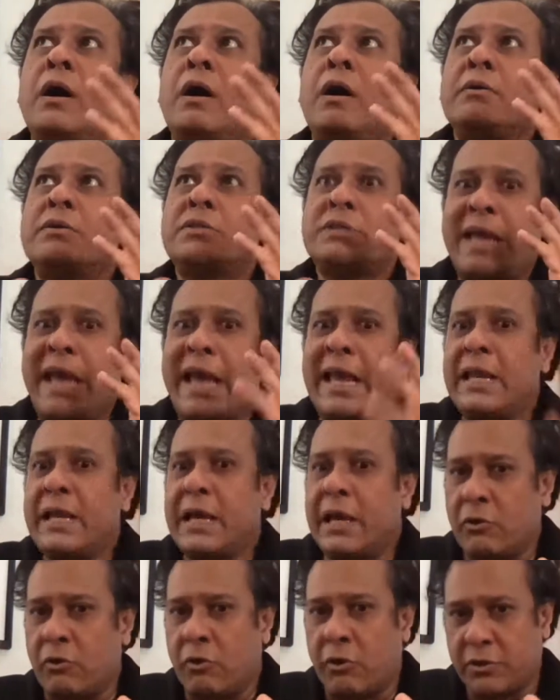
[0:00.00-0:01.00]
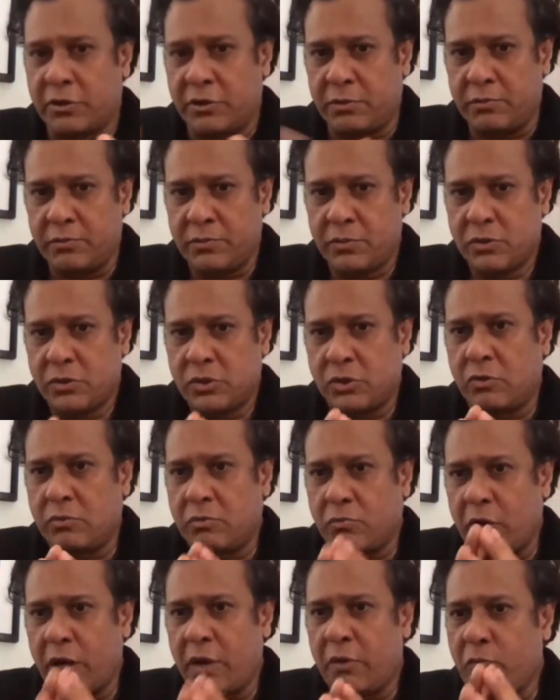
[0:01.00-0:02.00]
scaling algorithm. So
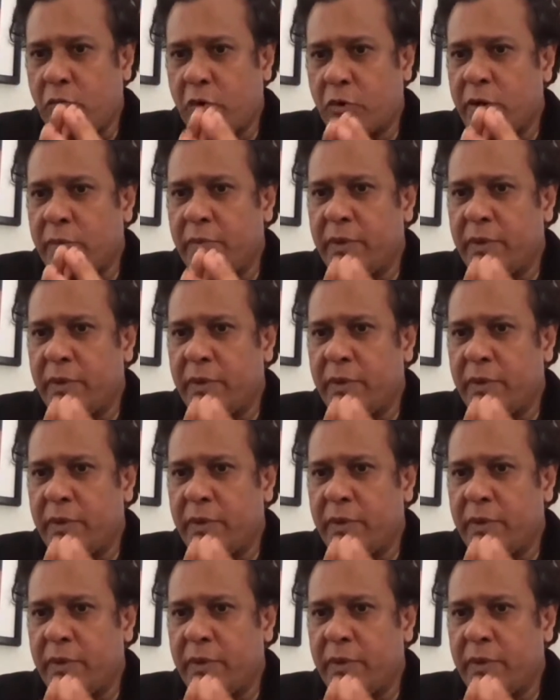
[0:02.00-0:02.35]
what do I